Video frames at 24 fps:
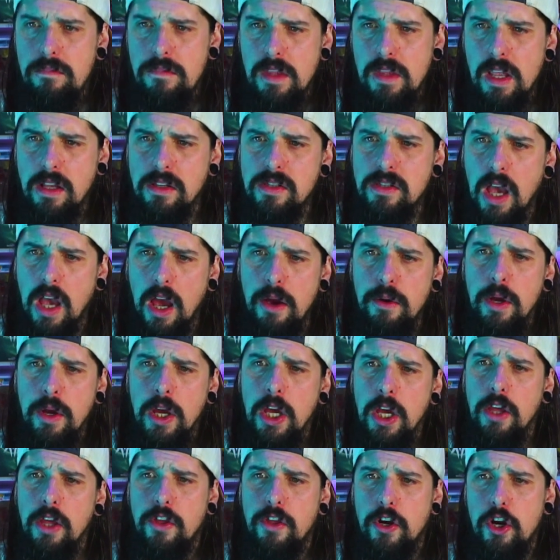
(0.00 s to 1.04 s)
So
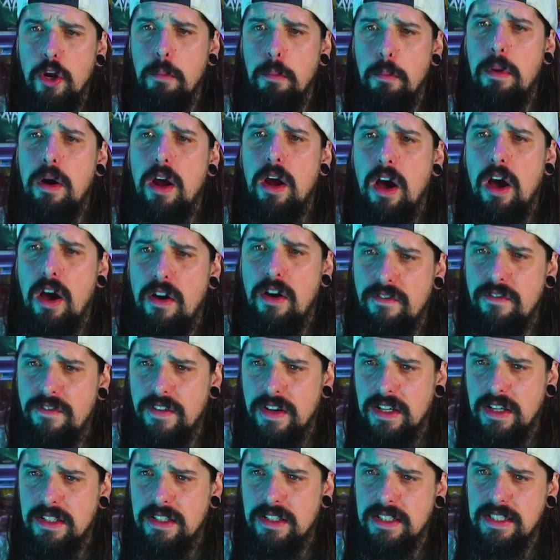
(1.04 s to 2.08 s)
the number of
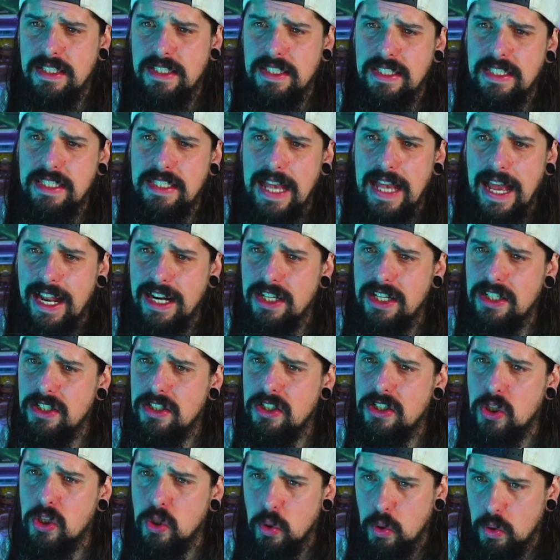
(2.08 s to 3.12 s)

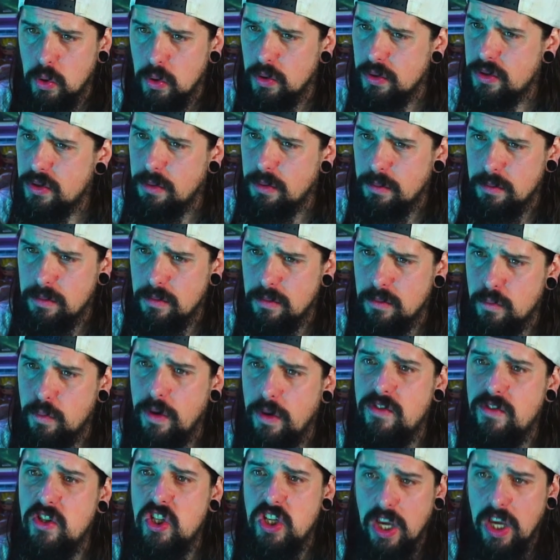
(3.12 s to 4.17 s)
Zangors
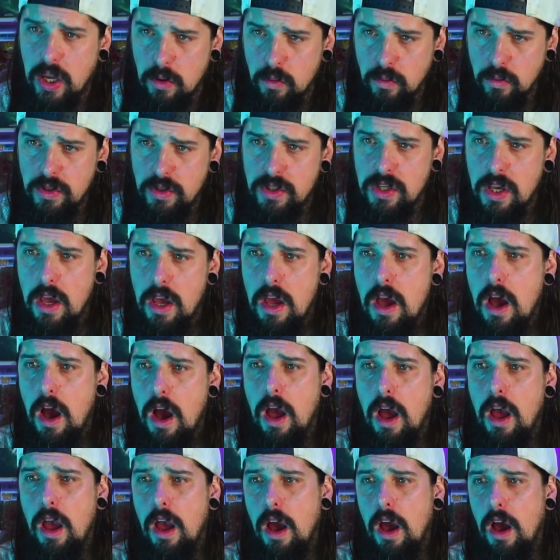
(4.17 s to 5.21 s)
with shields
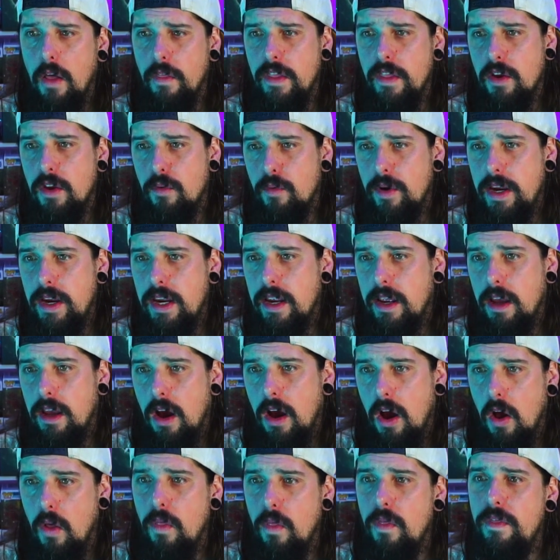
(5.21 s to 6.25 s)
on the
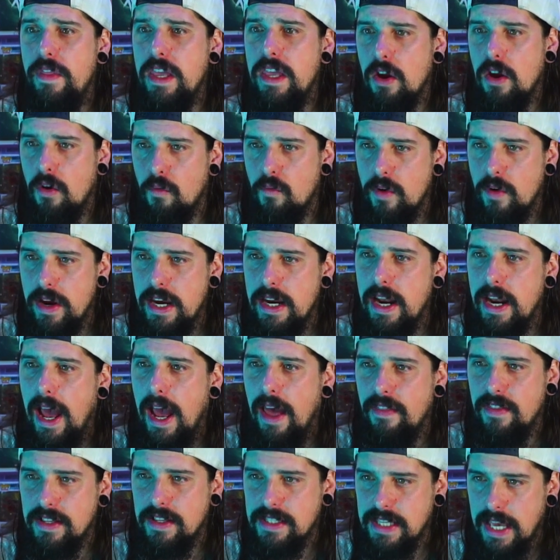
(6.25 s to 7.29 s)
arena
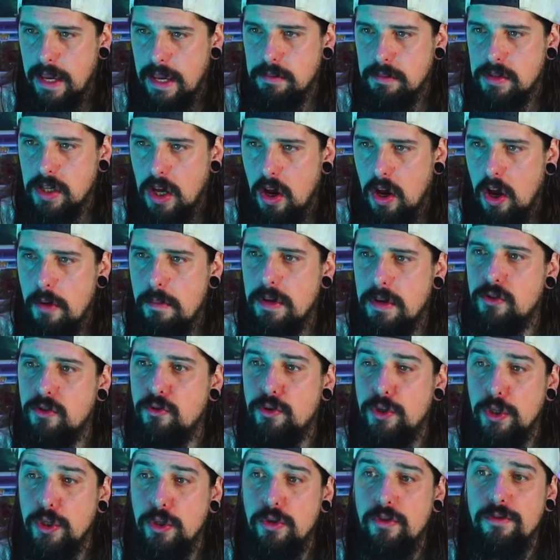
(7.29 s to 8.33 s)
at the same time is
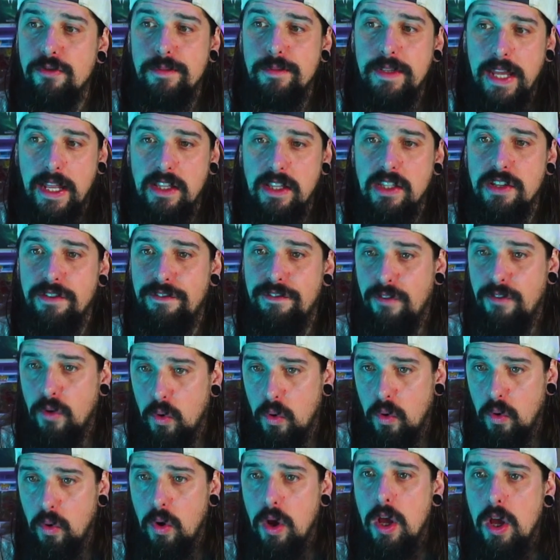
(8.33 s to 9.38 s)
reduced from 10 to
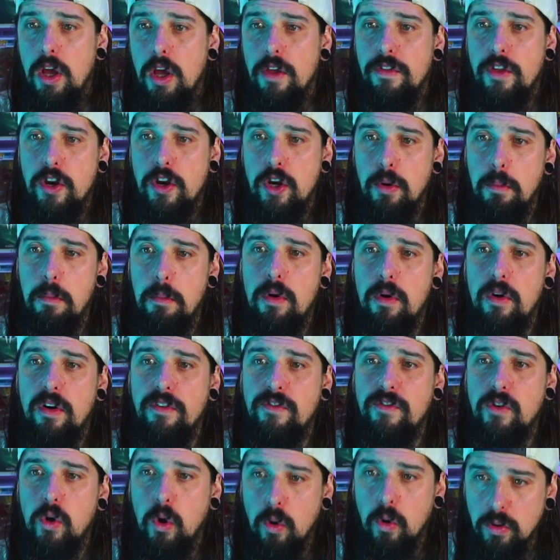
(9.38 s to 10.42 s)
4. The number
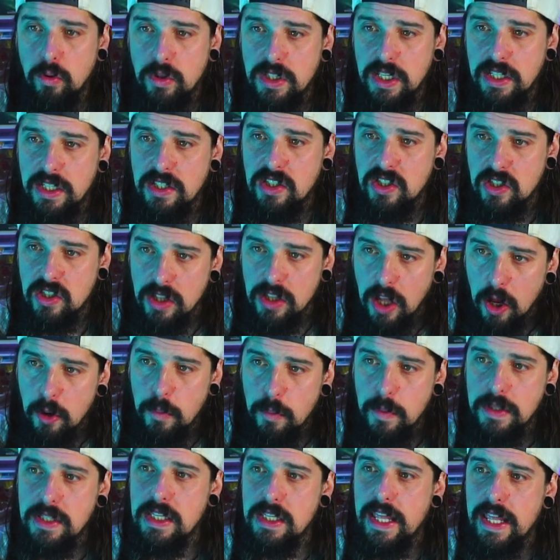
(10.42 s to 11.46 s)
of coarsest
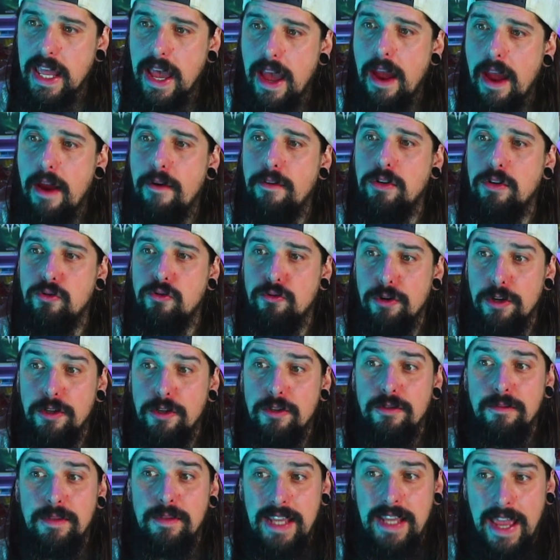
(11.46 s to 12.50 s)
snipers in the air is reduced
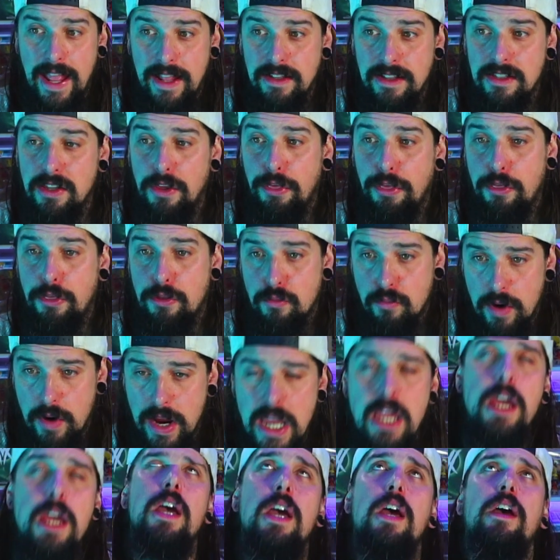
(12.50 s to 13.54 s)
from 10 to
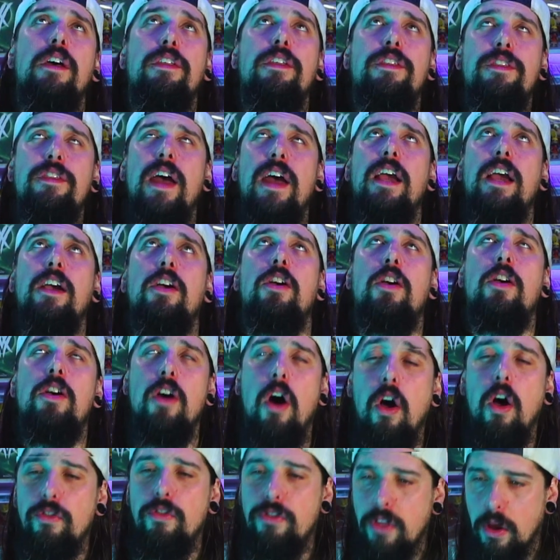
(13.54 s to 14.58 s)
3. Thank
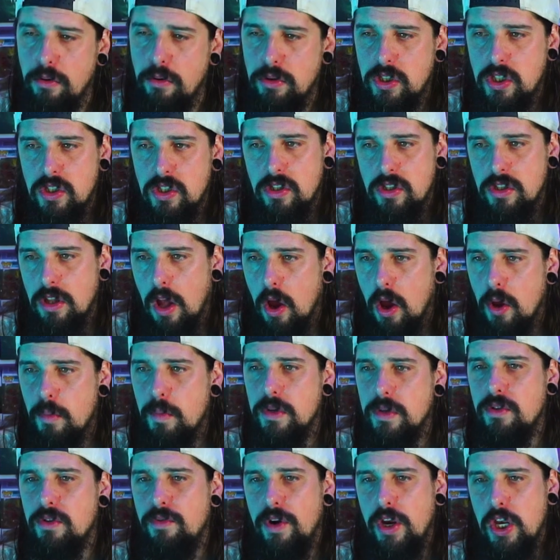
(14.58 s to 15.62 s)
God, those
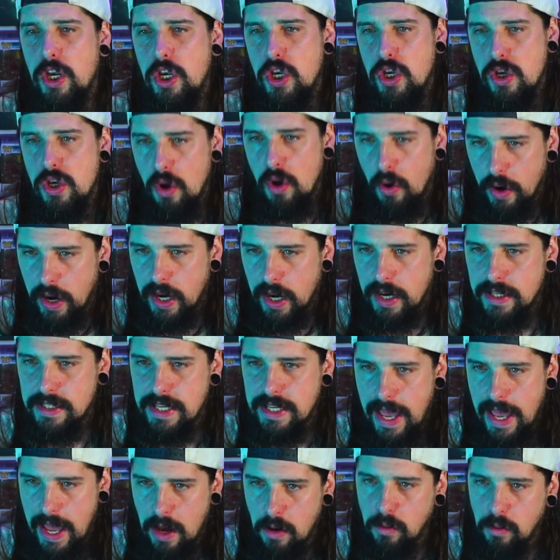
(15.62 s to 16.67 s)
snipers are annoying as
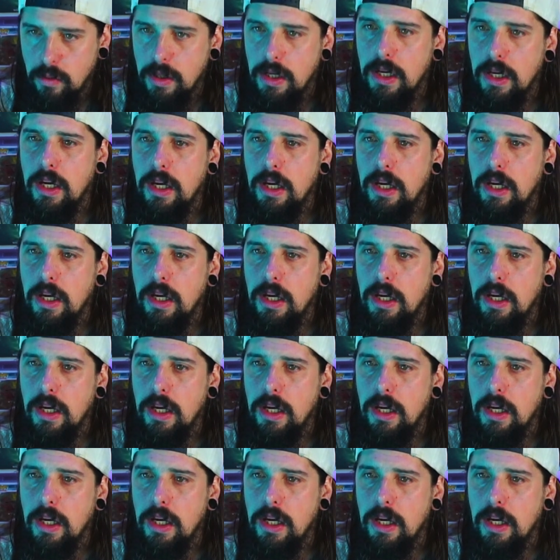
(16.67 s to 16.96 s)
hell.